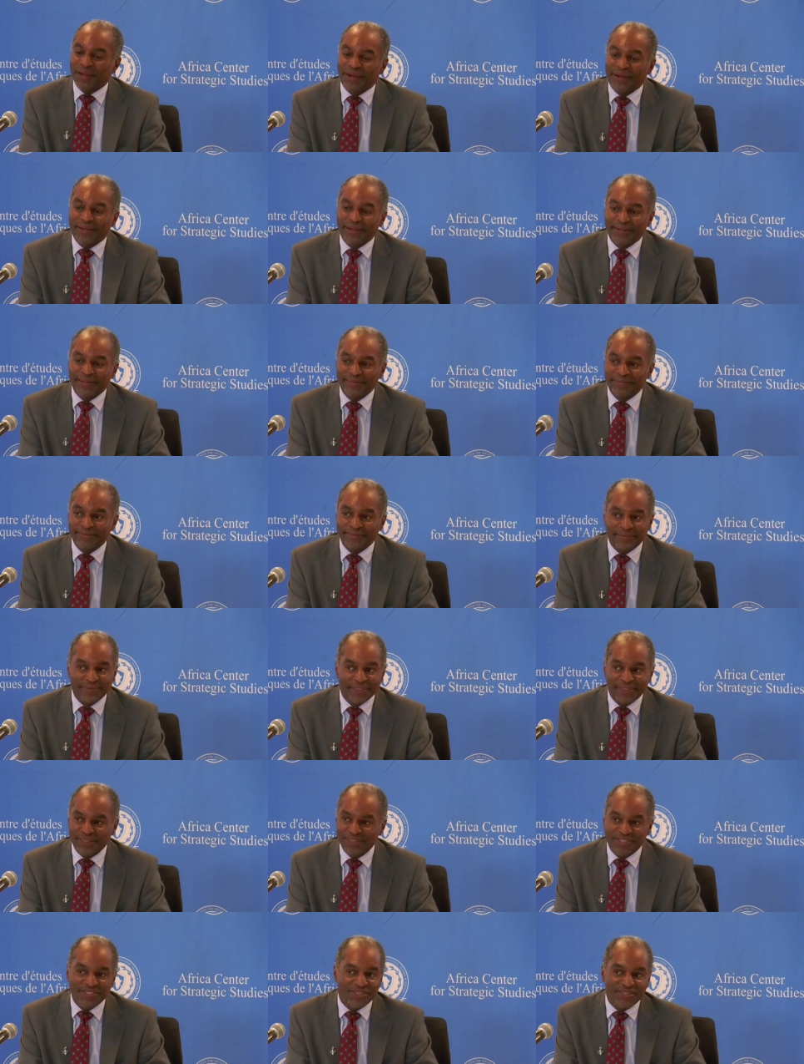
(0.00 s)
um, the
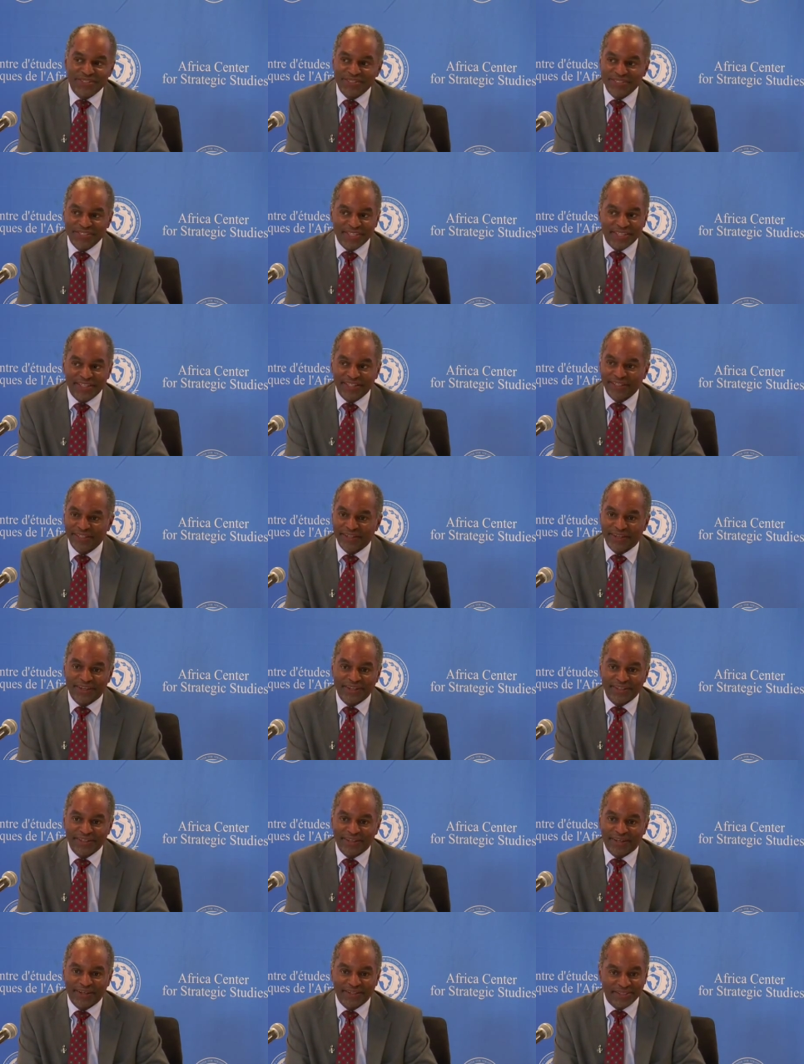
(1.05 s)
concerns here
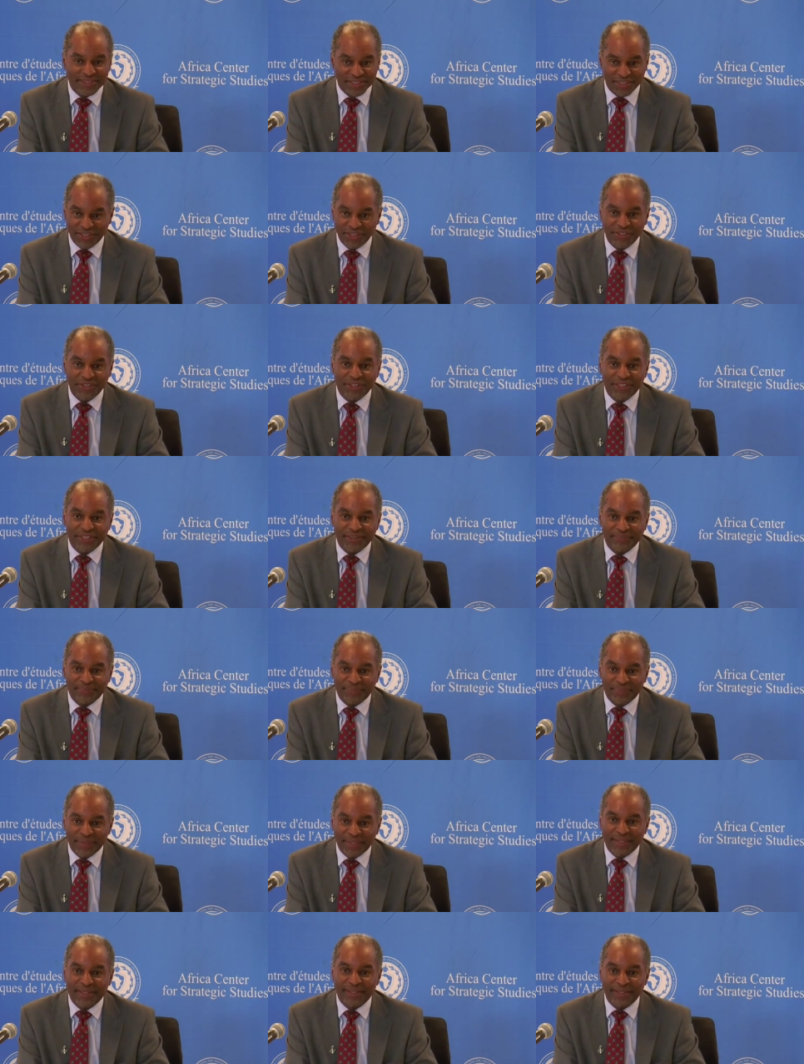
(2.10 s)
are, are security.
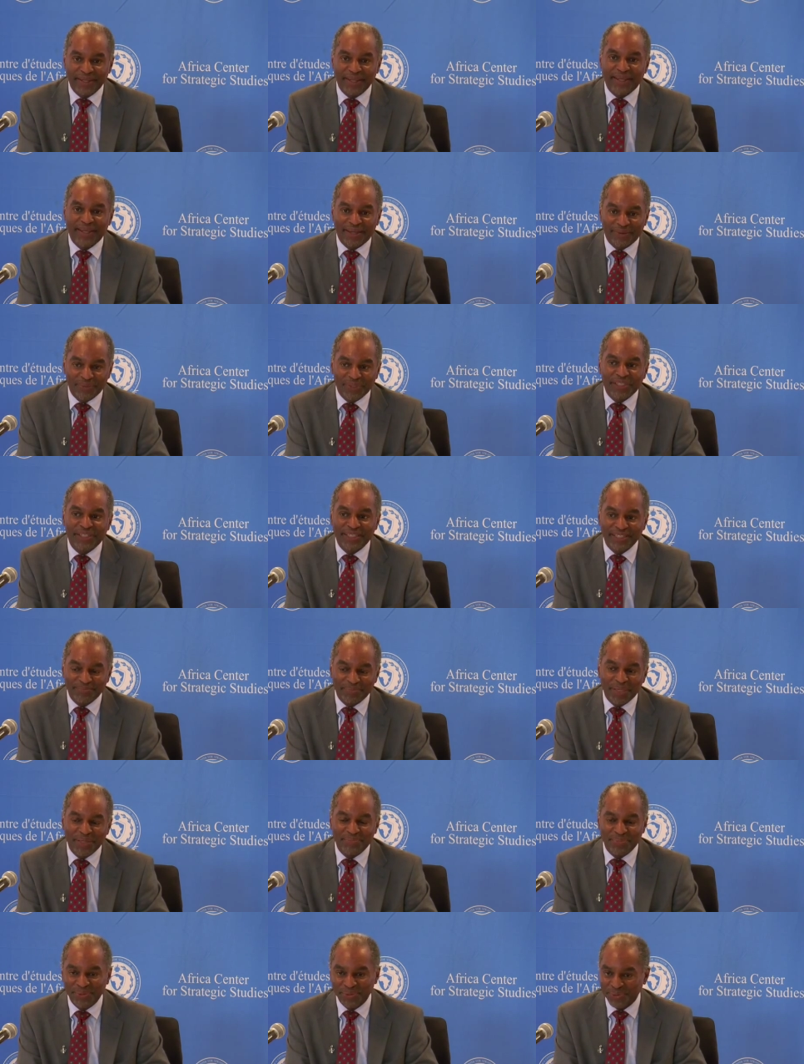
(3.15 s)
and we need
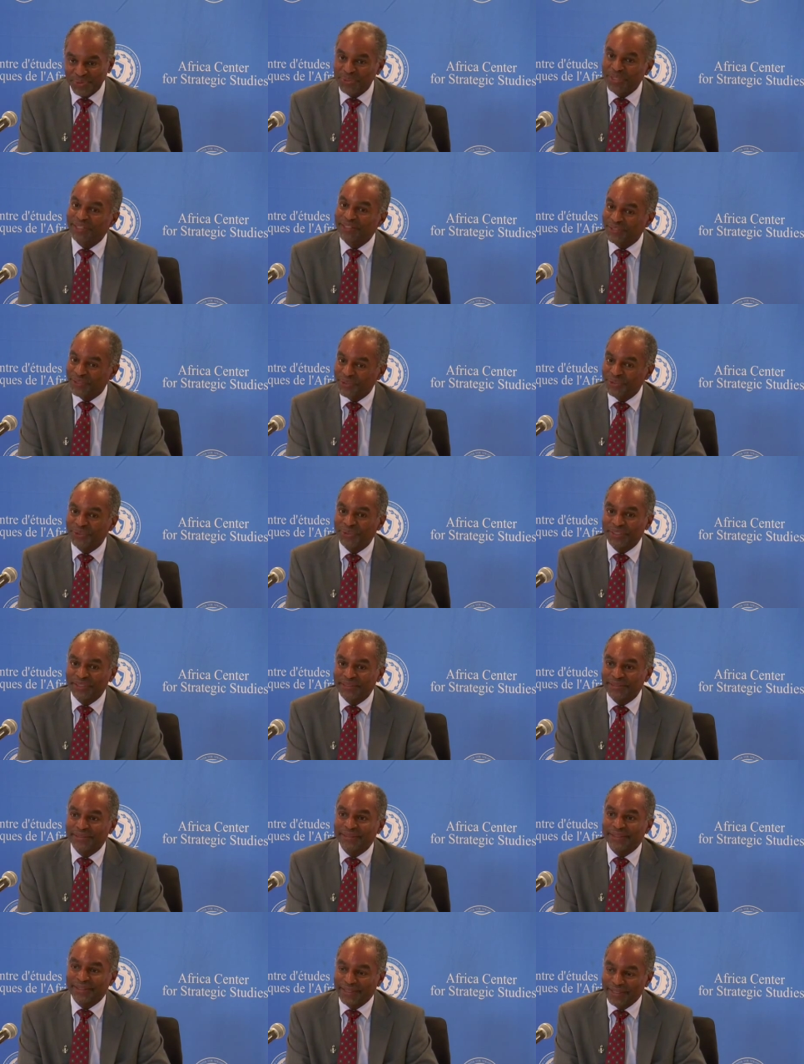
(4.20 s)
people who can go
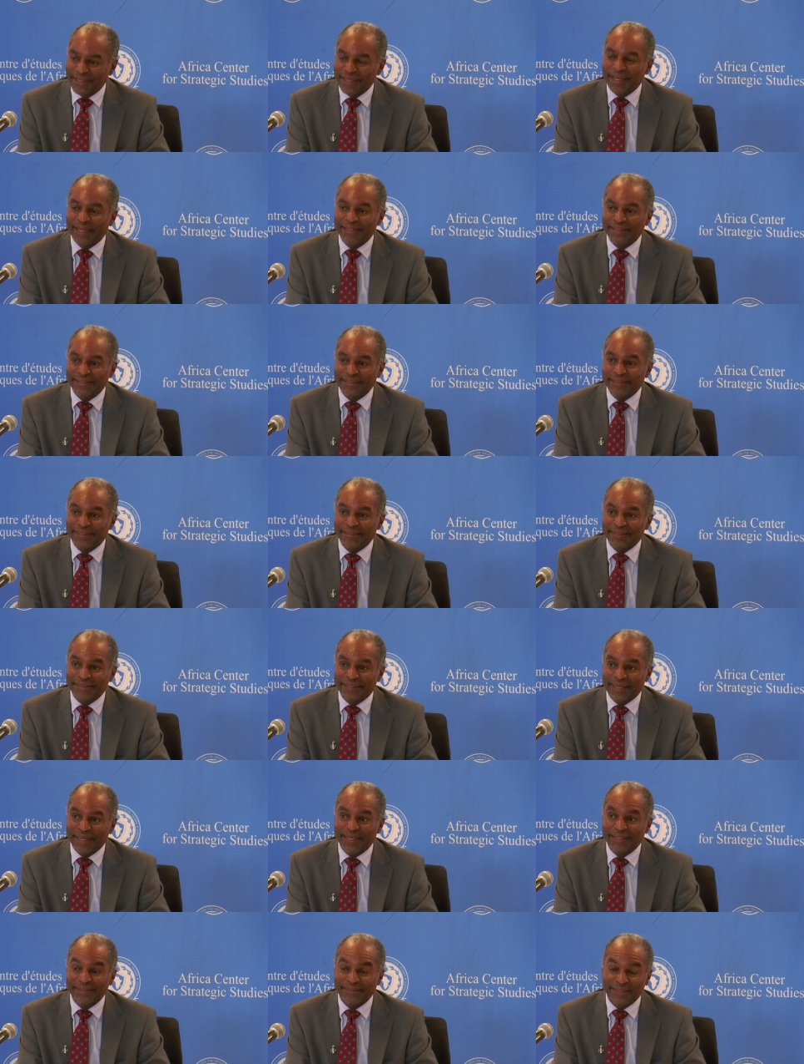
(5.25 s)
and and
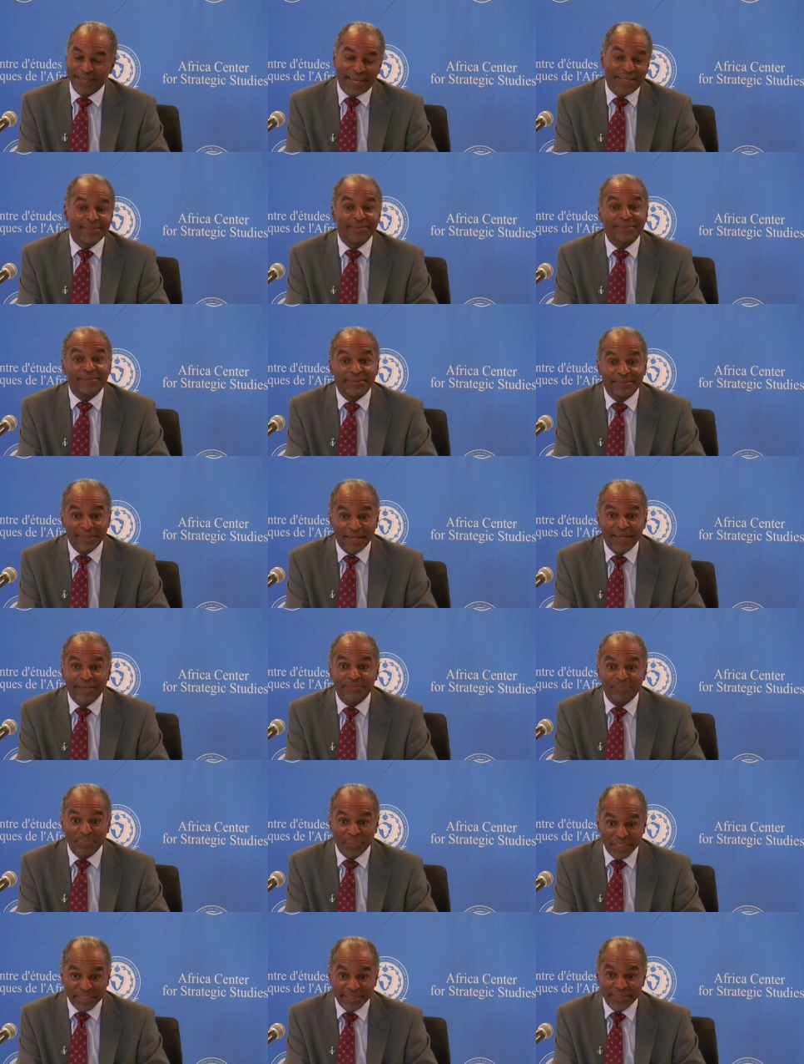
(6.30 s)
and and
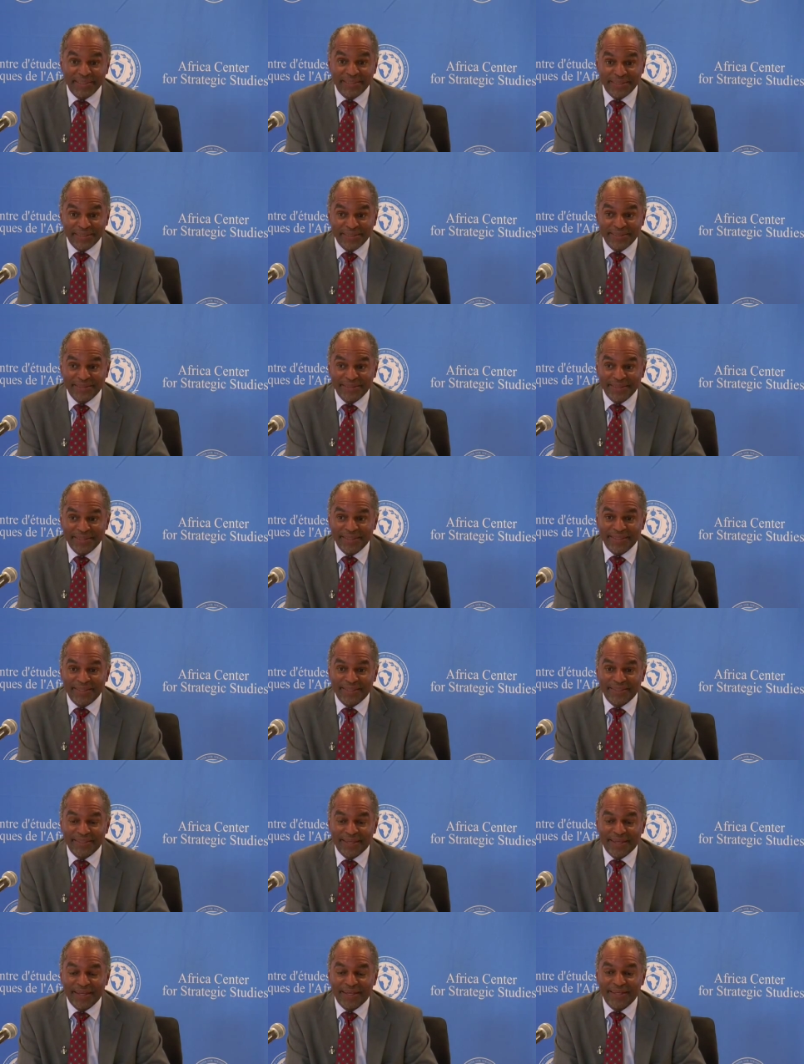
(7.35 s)
and beat
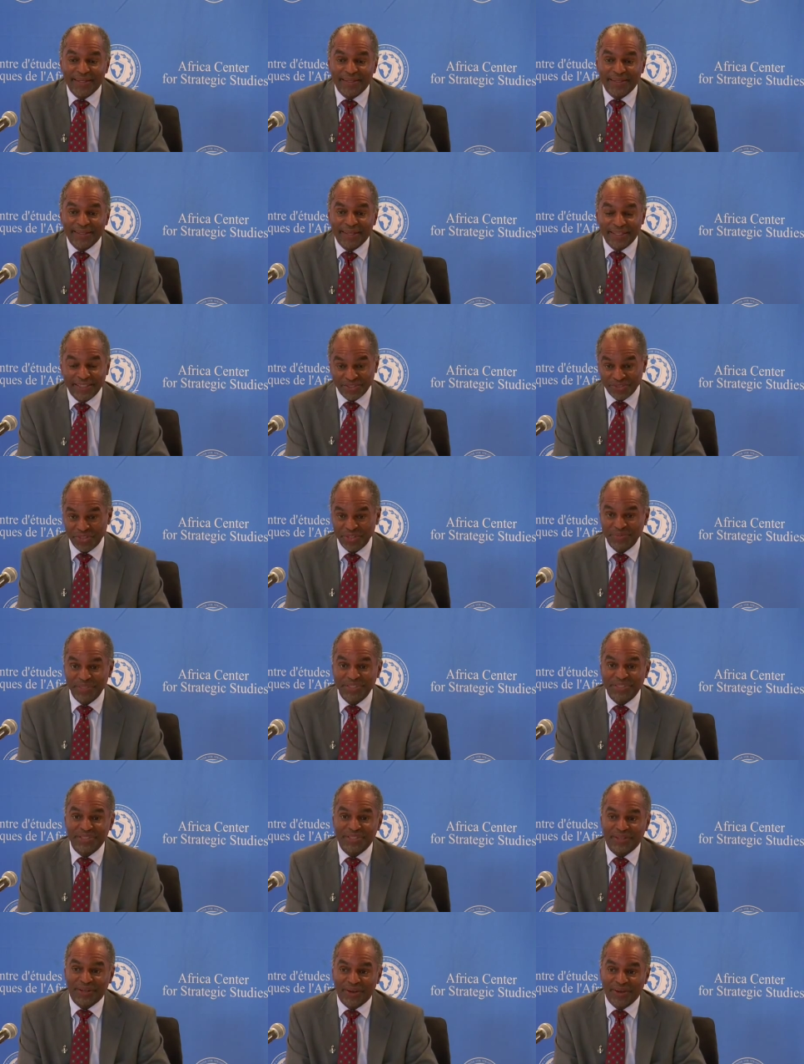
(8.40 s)
uh,
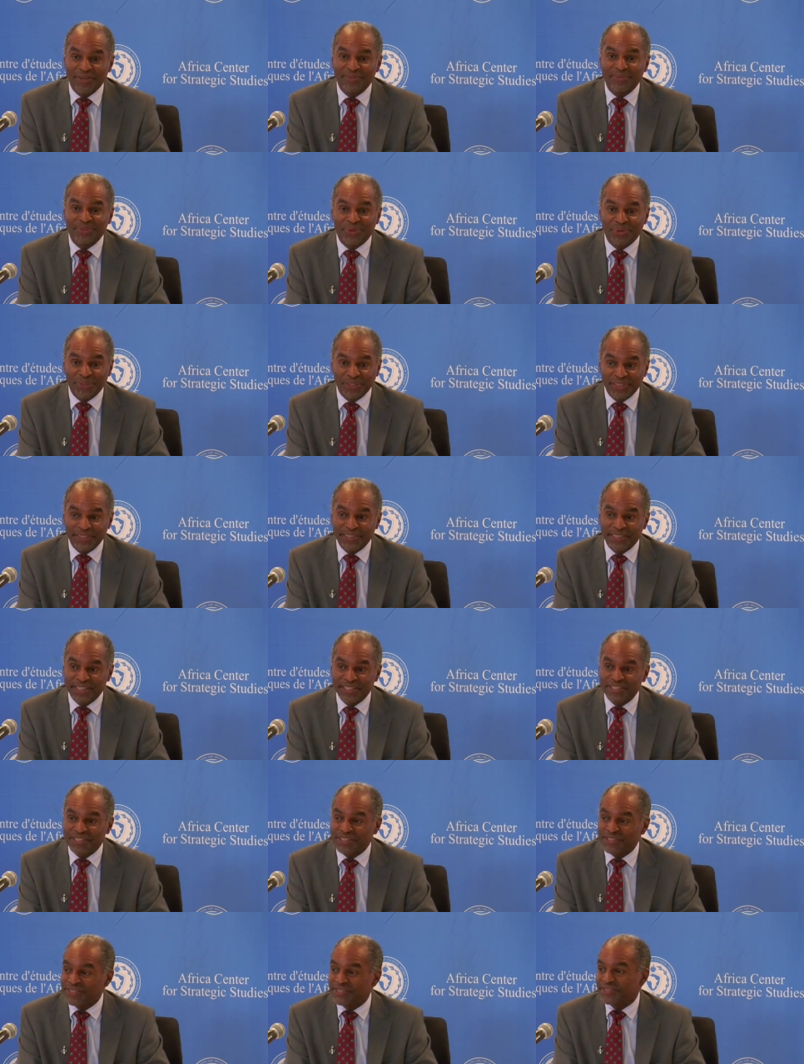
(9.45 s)
extremist armed
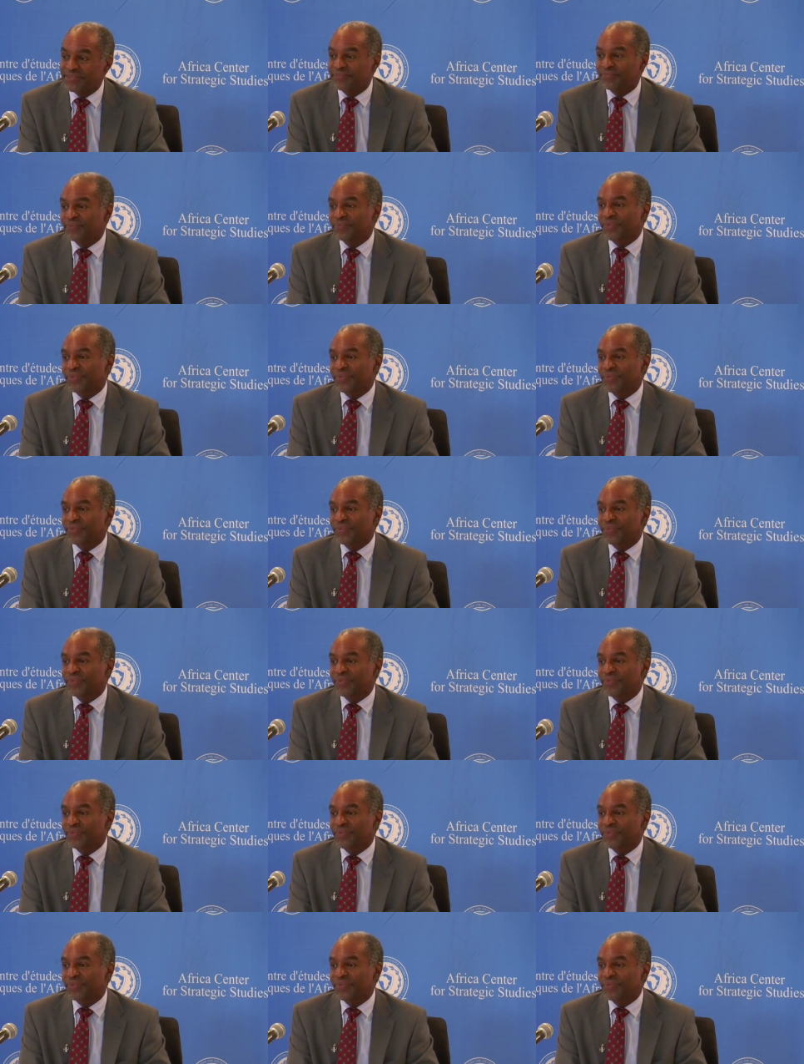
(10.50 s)
organizations.